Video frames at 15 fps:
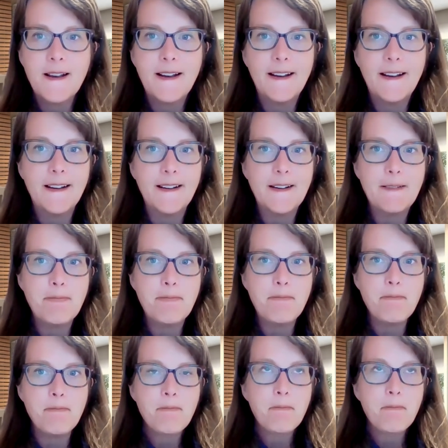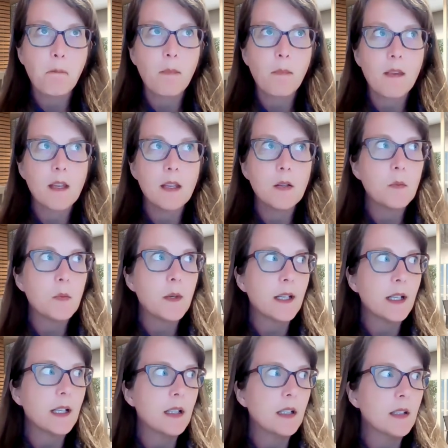
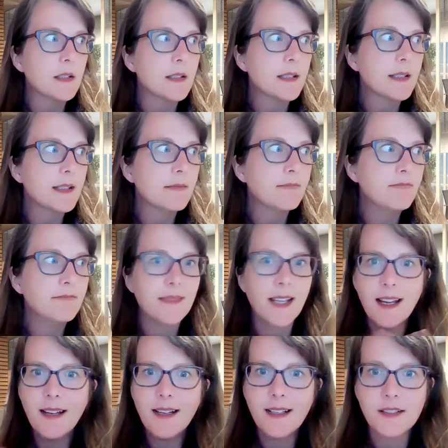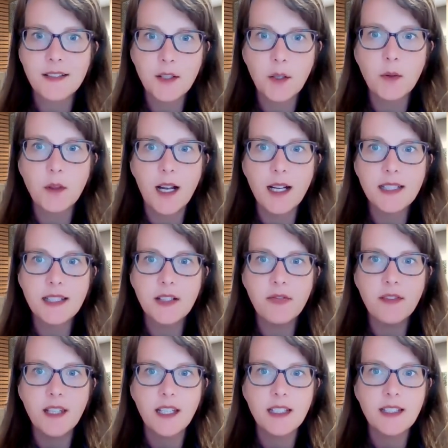what else? Yeah, so lots of
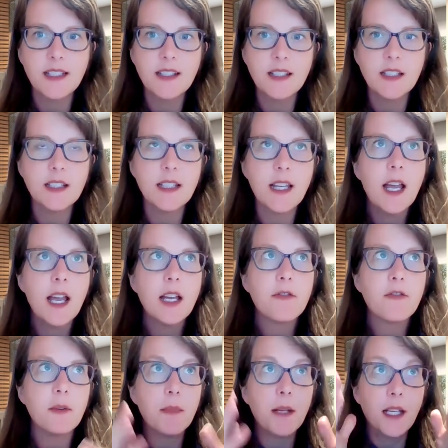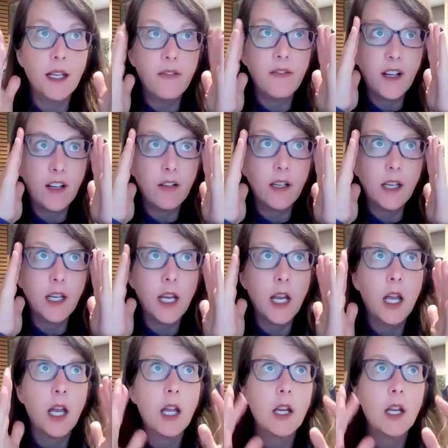things. This is, for me, very